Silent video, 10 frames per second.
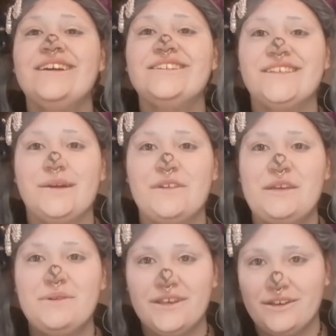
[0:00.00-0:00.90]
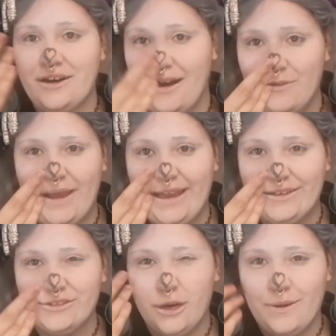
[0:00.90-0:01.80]
so then when you put your other paint
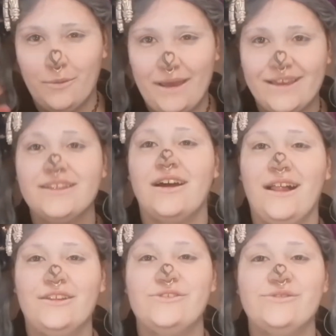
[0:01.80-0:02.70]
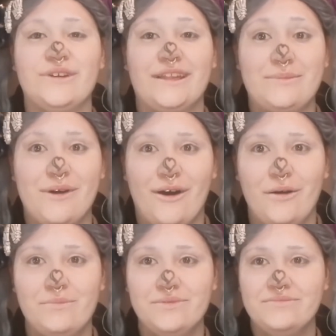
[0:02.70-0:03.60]
on top, it will make the colours really
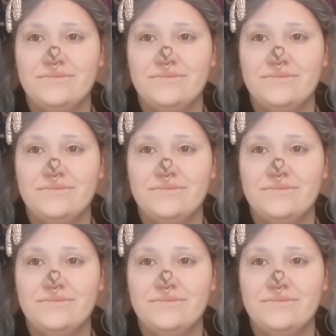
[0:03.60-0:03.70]
pop.